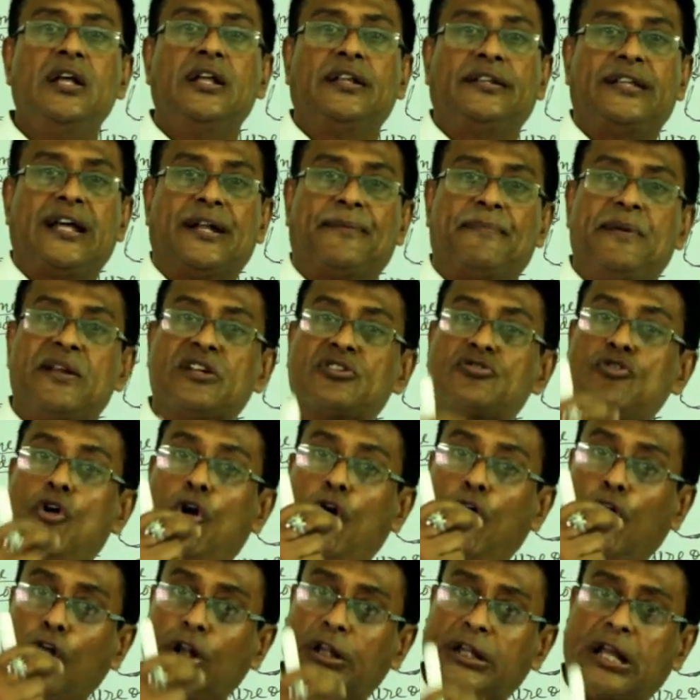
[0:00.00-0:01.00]
that means
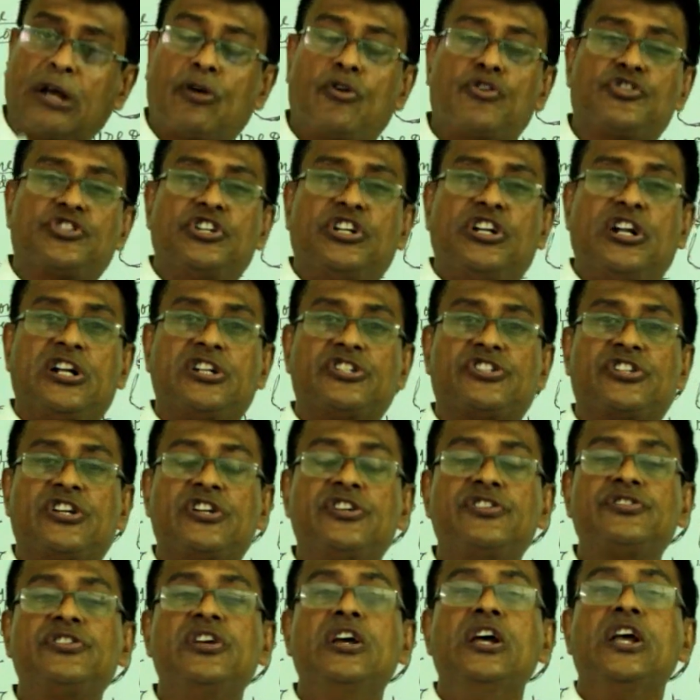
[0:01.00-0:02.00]
all the question
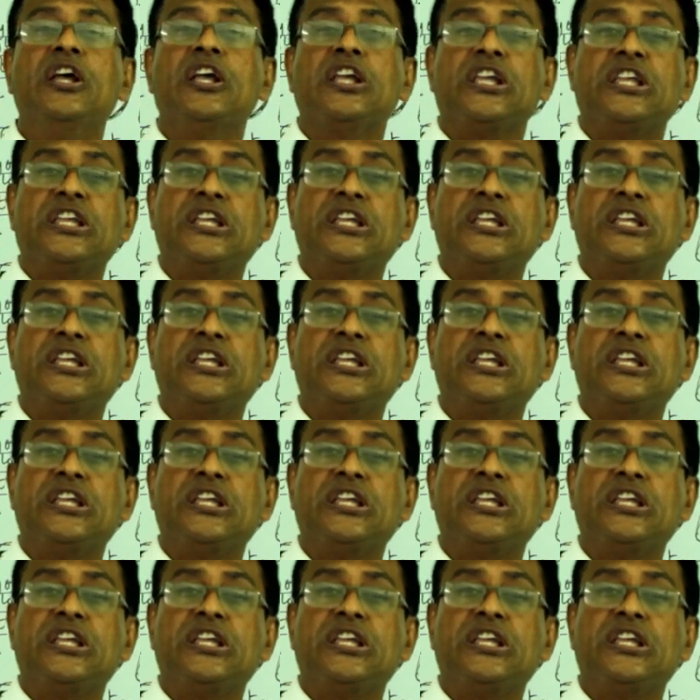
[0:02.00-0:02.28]
answers,